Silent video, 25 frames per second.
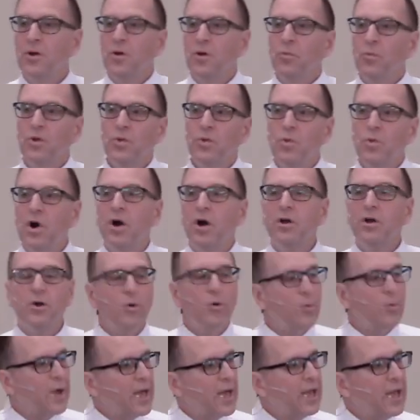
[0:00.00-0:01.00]
We walk
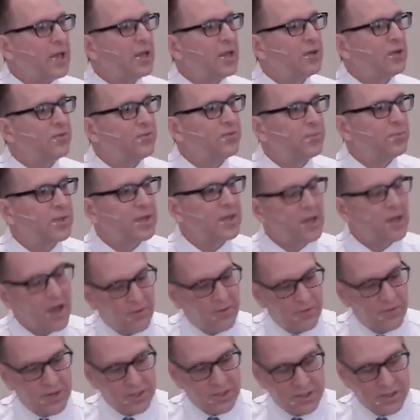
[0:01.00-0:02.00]
away from the
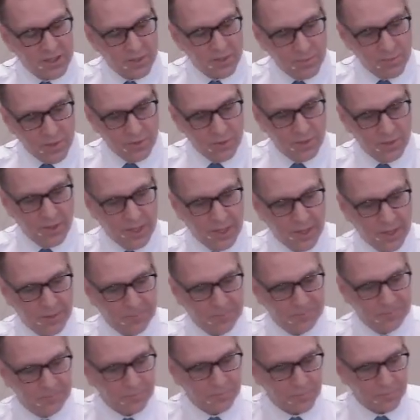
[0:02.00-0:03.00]
covenant community.
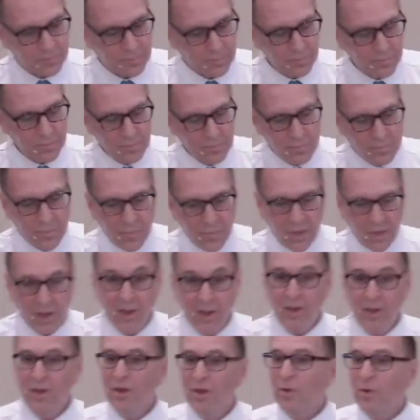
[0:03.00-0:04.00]

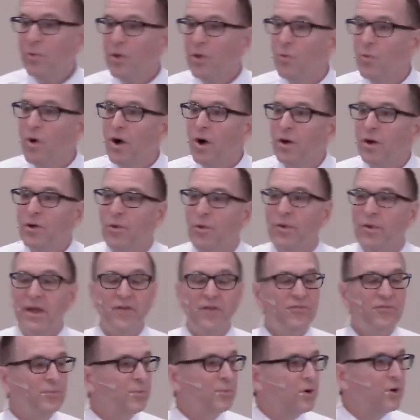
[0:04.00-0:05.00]
We walk away
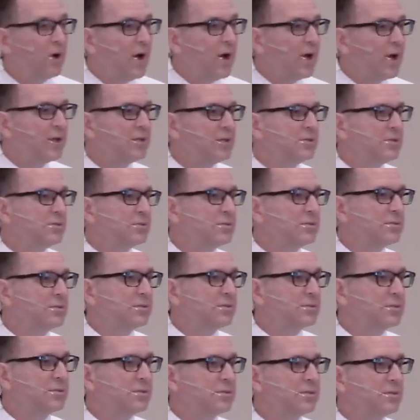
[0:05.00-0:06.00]
from Christ.
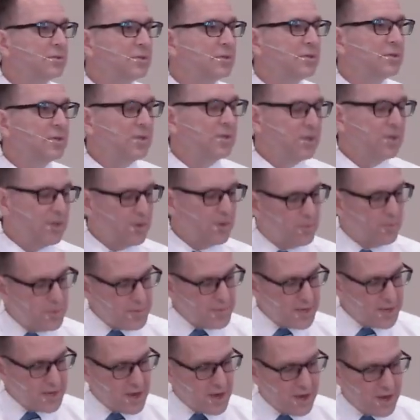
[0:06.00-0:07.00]
We
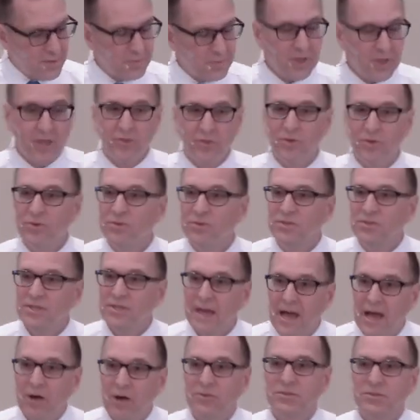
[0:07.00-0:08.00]
become like those
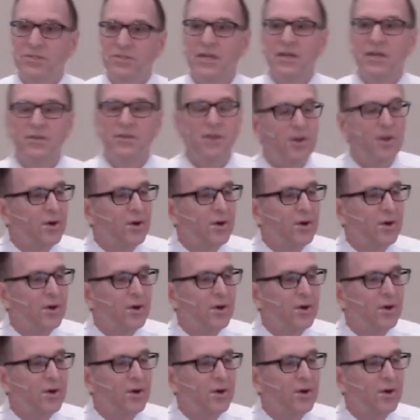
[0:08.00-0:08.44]
outside the